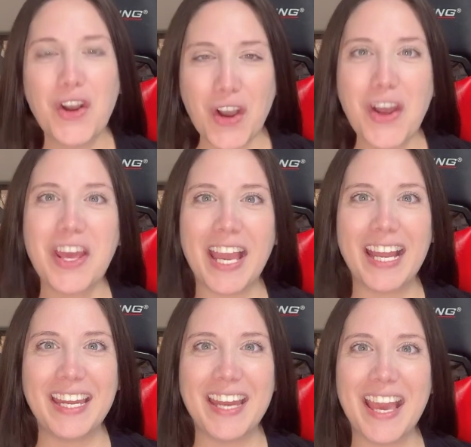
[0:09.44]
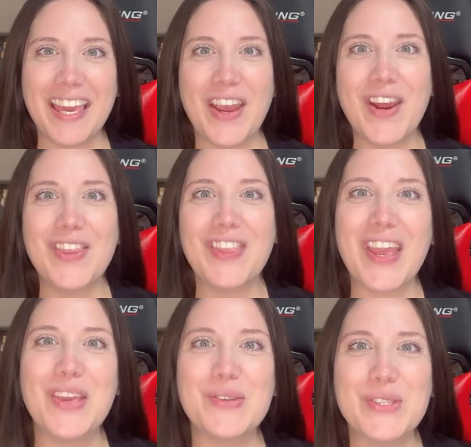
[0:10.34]
Jorgelina here.
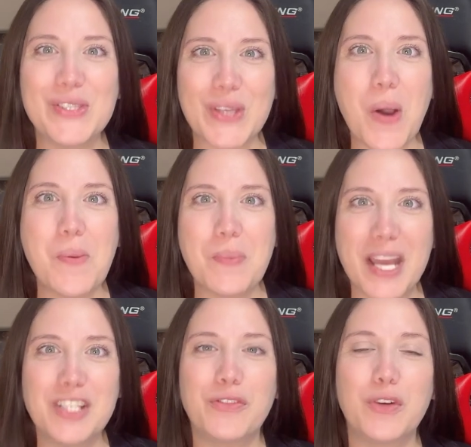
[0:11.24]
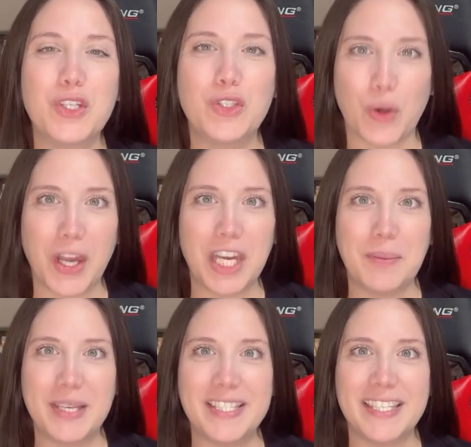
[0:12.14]
Thank you so much for
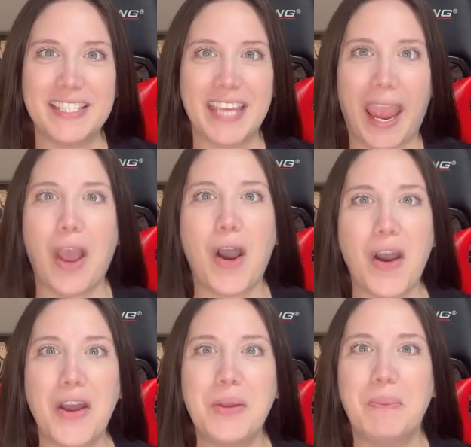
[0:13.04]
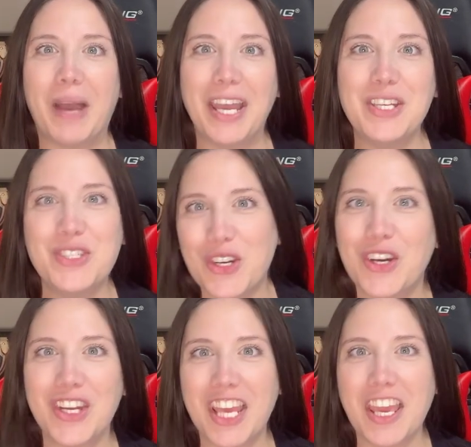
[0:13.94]
joining me today on my
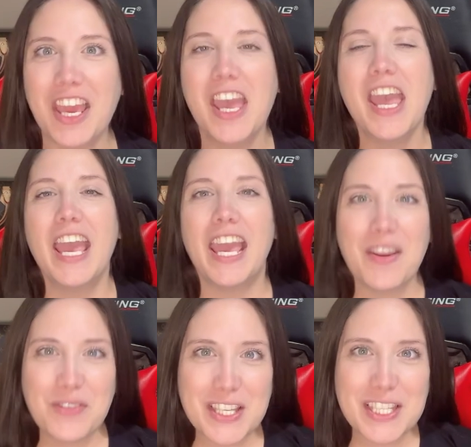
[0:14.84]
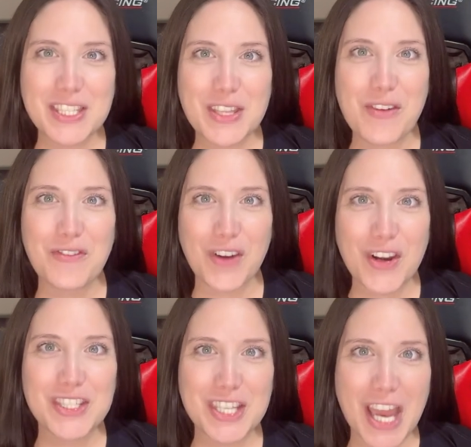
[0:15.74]
journey. If this is the
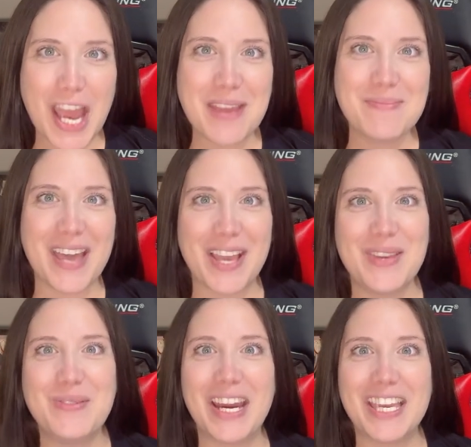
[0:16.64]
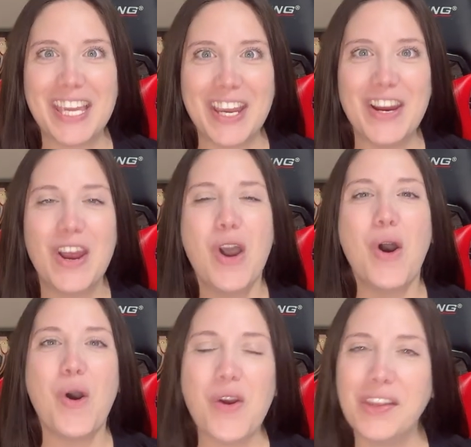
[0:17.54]
first time that you are here,
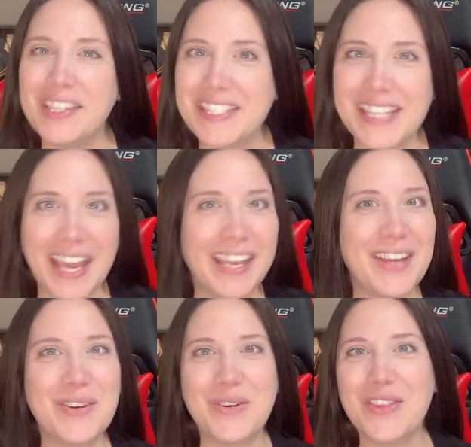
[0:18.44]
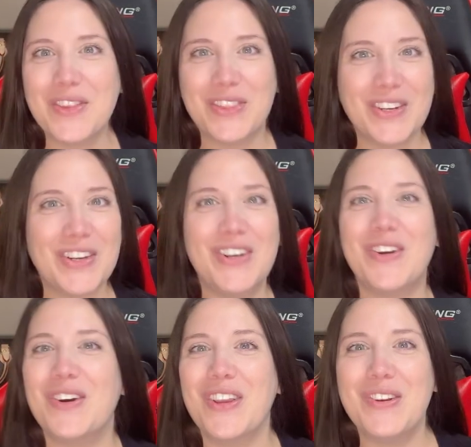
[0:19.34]
or the second, or the third,
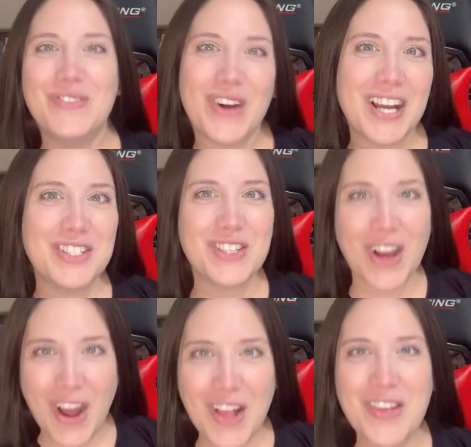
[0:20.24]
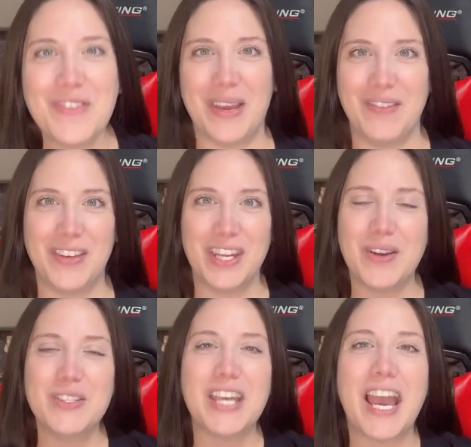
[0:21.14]
or you watched all of my
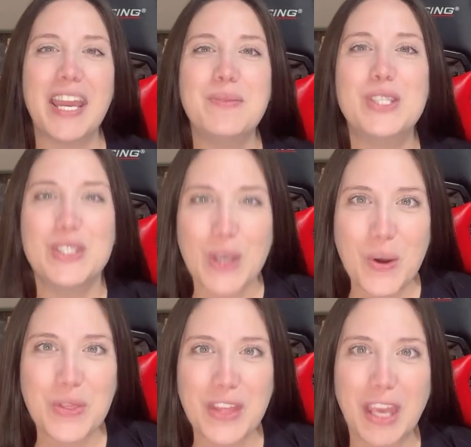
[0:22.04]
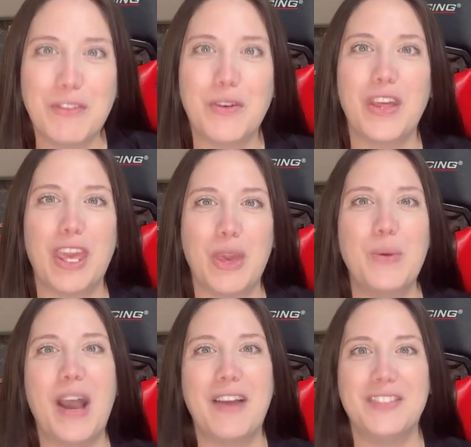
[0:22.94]
videos, I am so thankful that
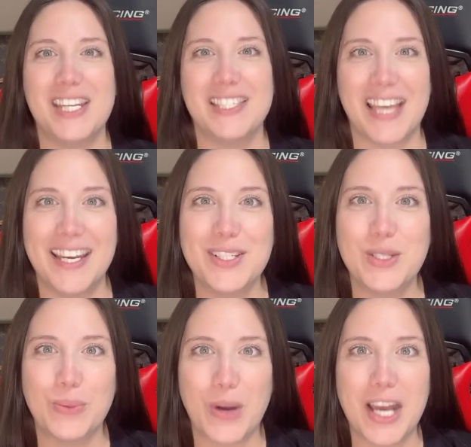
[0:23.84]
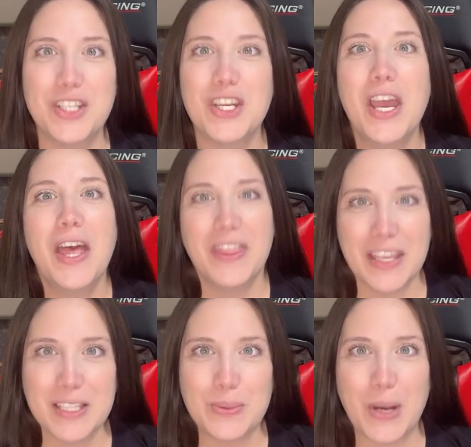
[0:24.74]
you have decided to watch
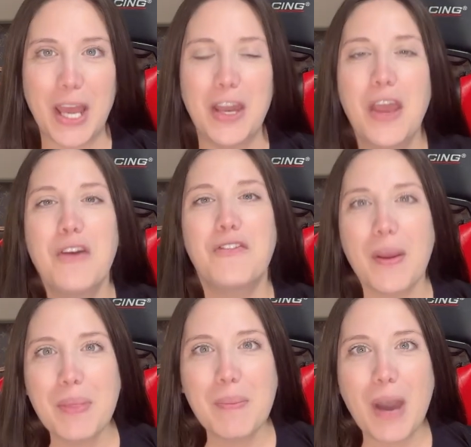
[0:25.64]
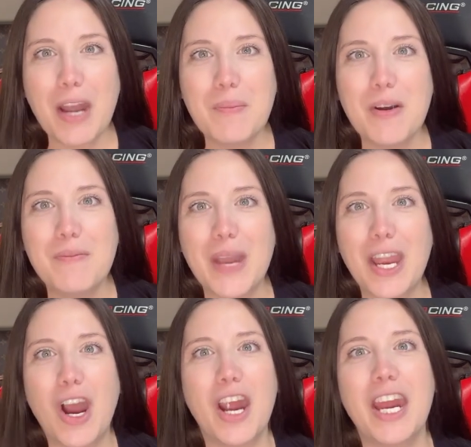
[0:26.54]
this one. From the bottom of my
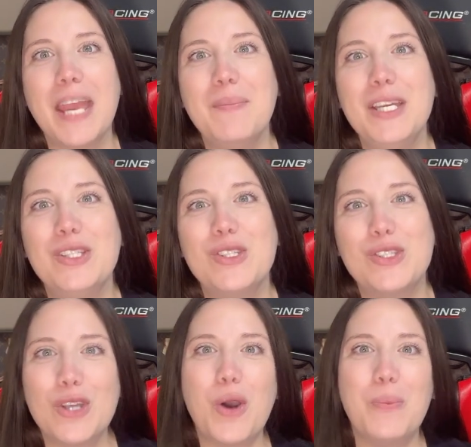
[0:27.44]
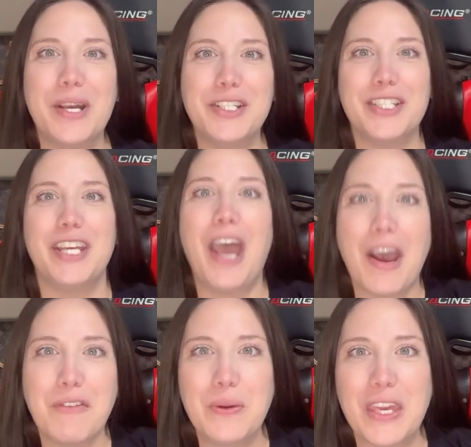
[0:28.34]
heart, it means so much to
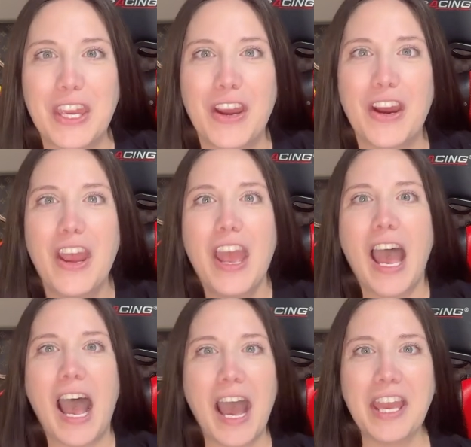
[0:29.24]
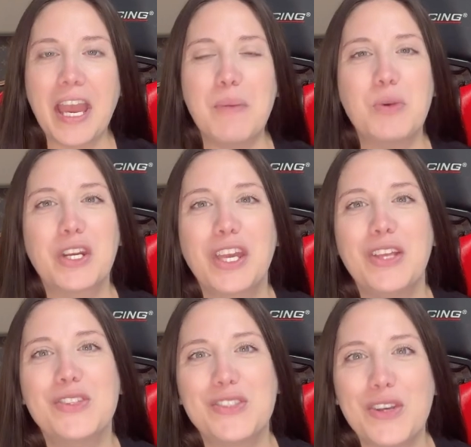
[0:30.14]
have you here. I am
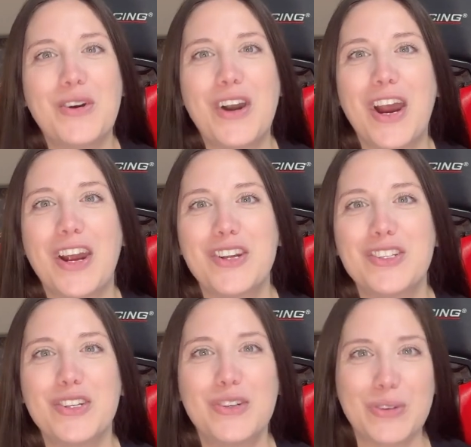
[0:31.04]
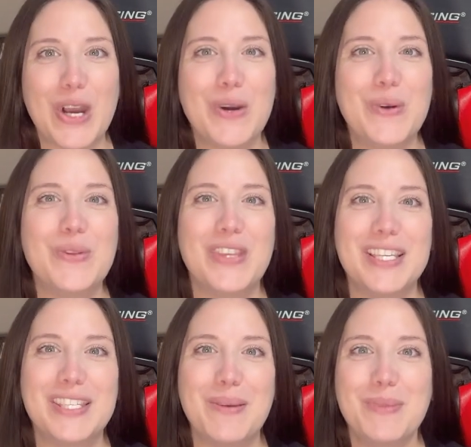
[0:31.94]
working so hard to grow
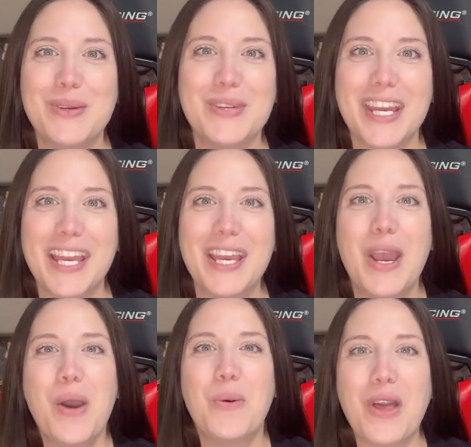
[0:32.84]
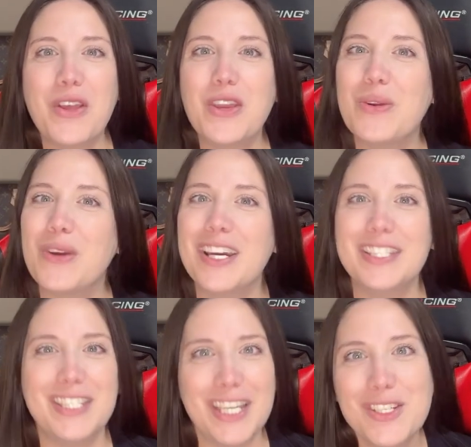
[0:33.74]
this community. Whether you are a
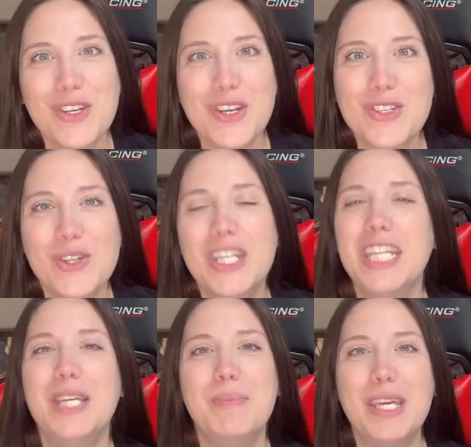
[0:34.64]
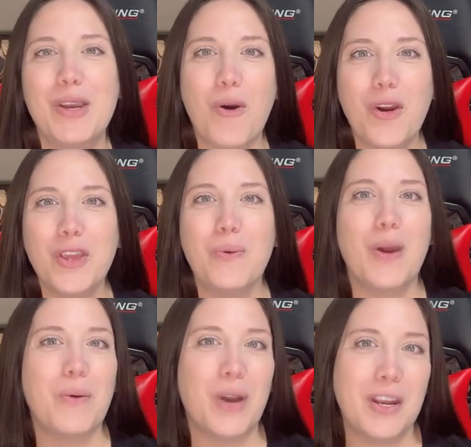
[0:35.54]
teacher joining me or you
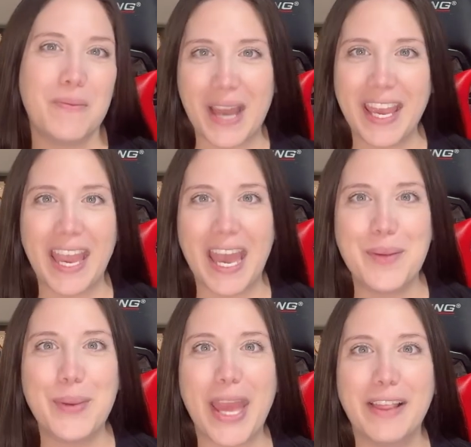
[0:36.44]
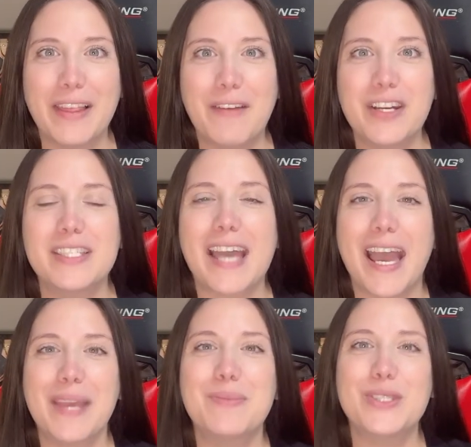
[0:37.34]
are one of my handbag lovers,
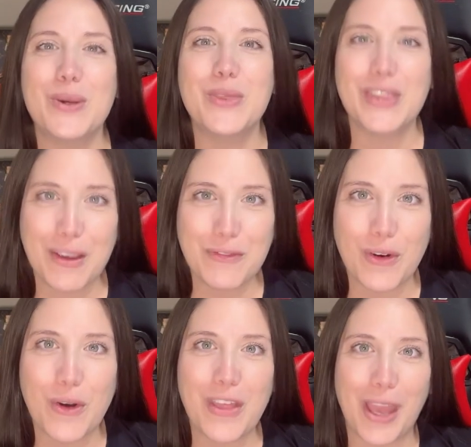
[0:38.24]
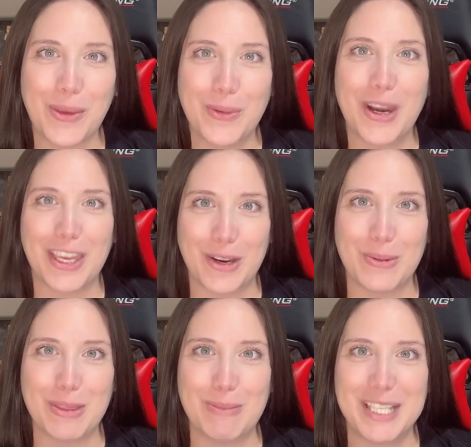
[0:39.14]
I am so thankful that you are here
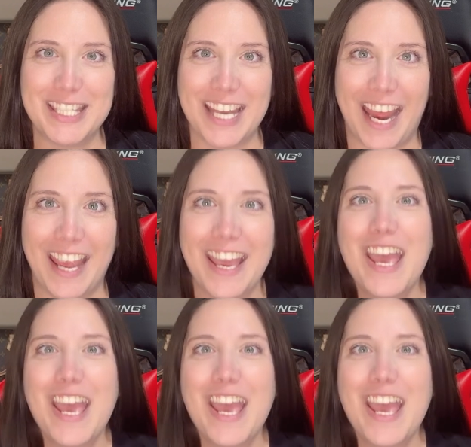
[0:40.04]
with me today.